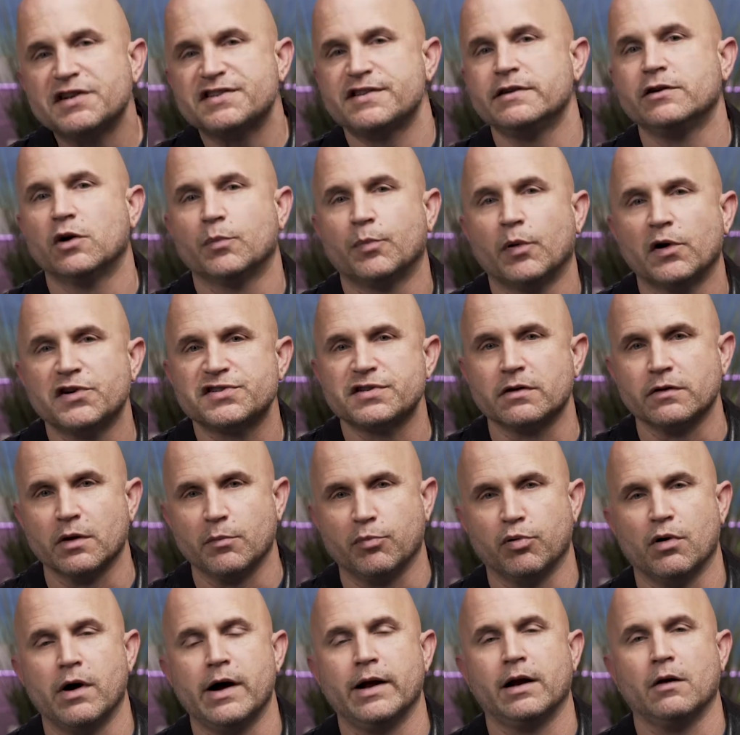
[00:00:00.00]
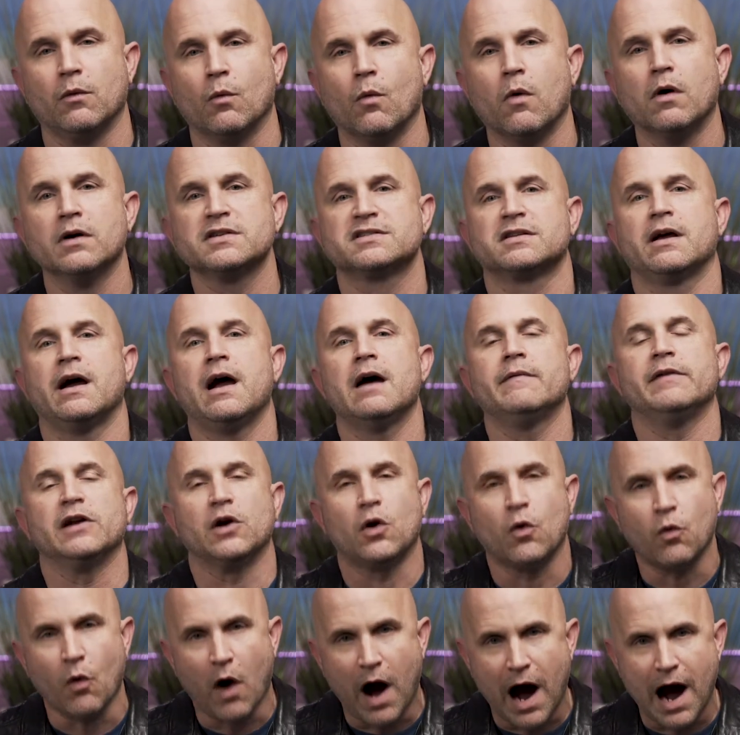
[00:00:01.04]
single person on the planet wants to have a
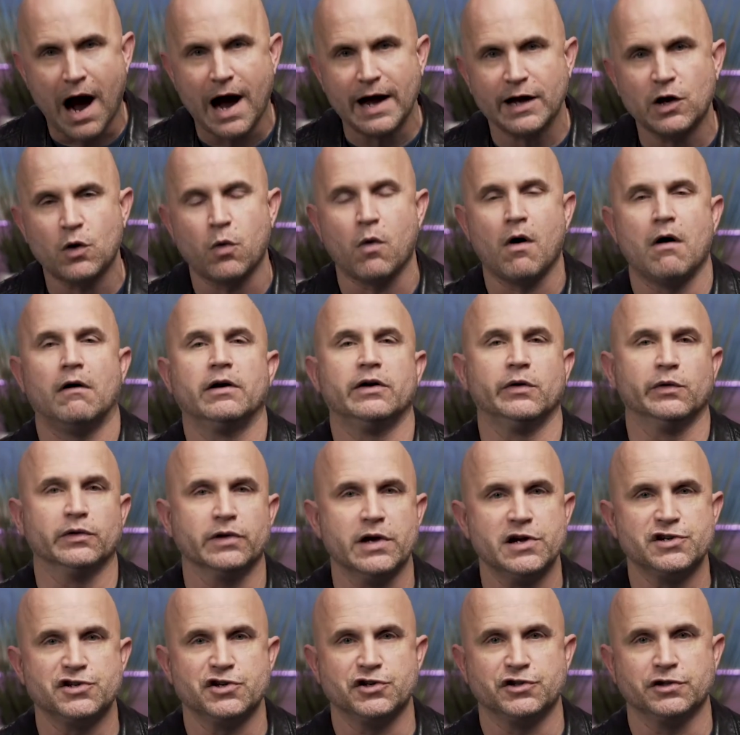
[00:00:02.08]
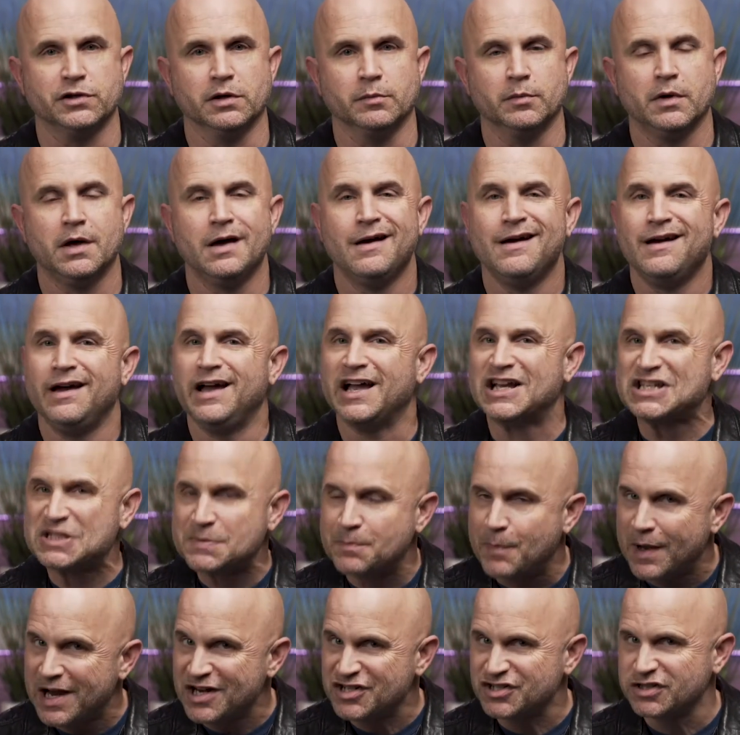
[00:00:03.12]
high quality relationship,
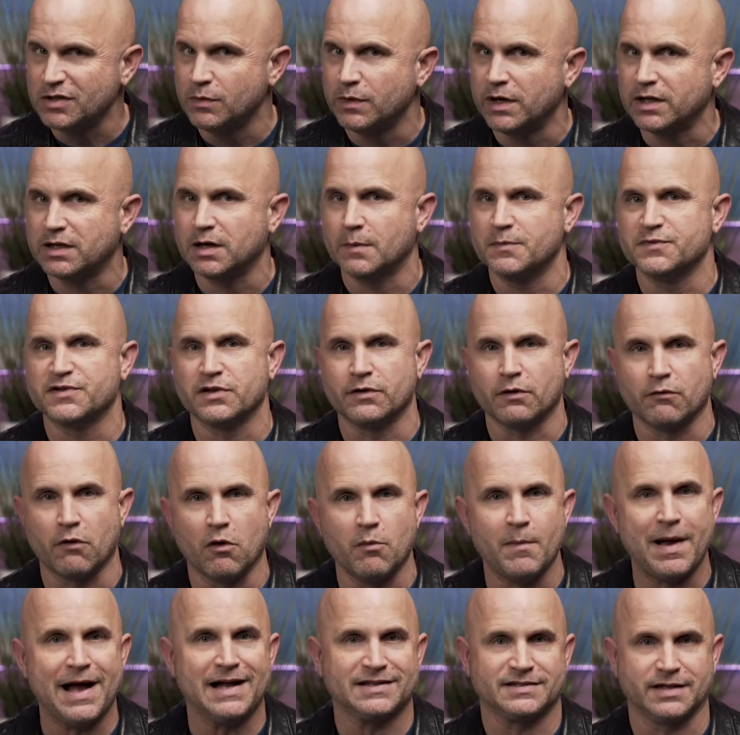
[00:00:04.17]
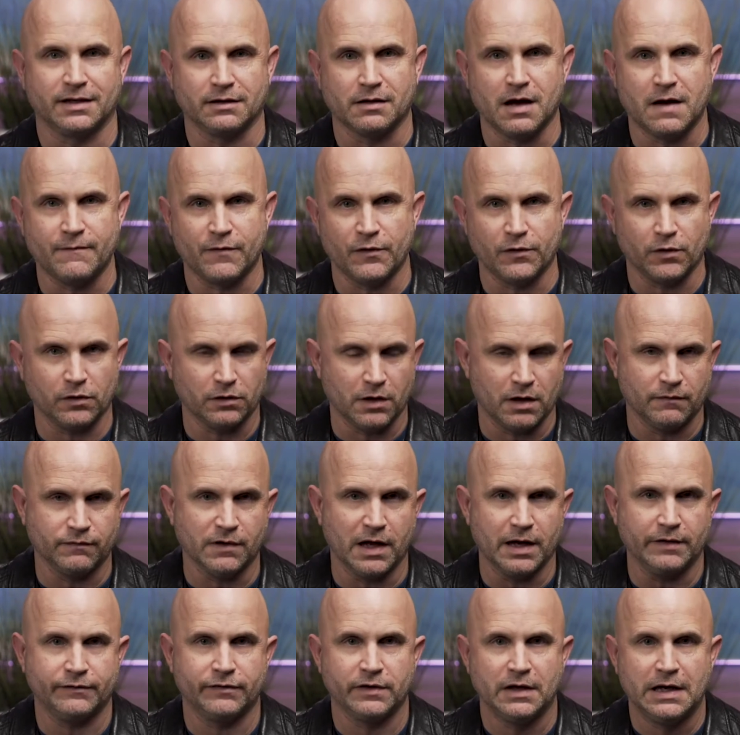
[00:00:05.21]
especially when it comes to their romantic life or their love
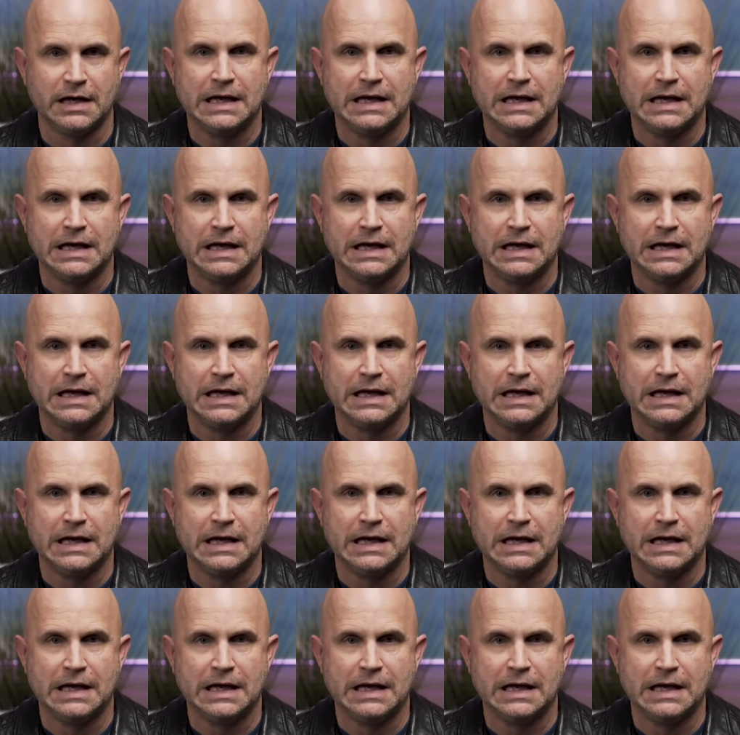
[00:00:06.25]
life.